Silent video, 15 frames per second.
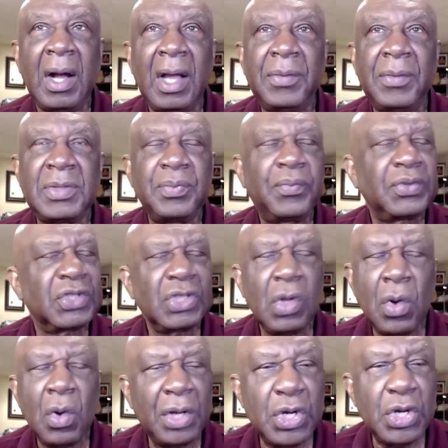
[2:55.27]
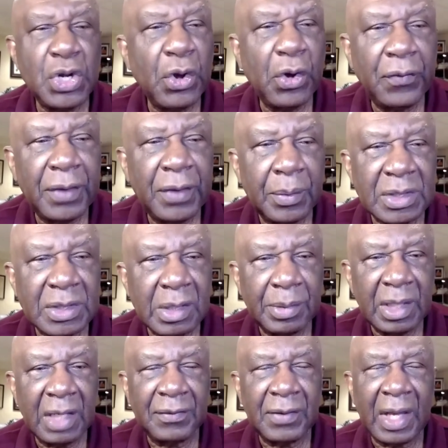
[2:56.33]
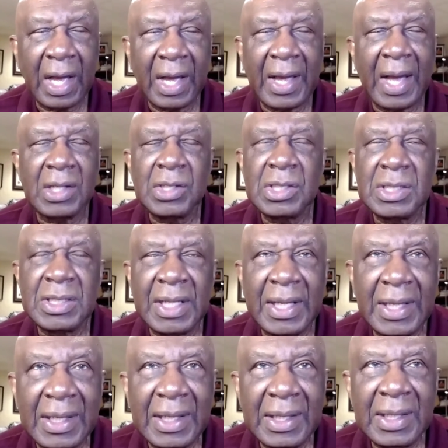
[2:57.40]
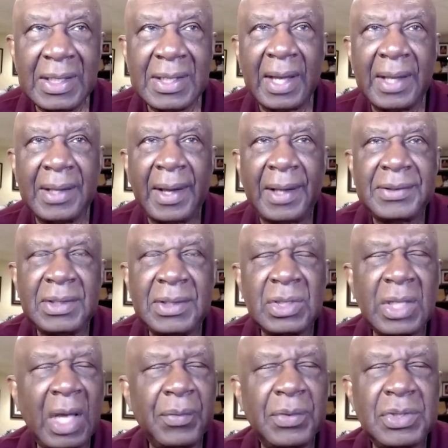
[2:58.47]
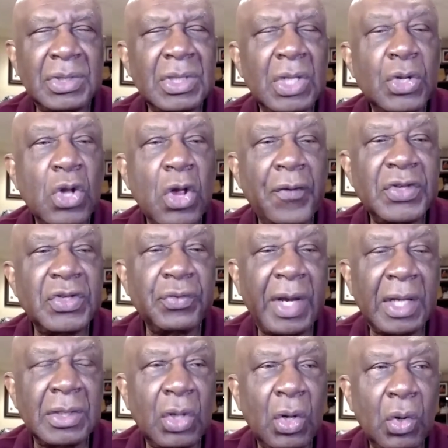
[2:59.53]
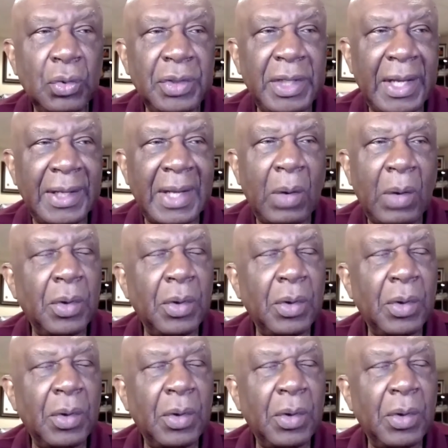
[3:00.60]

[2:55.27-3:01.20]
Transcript: it was so unnerving, was unbelievable. I couldn't eat. I was just a nervous wreck the whole day. Now,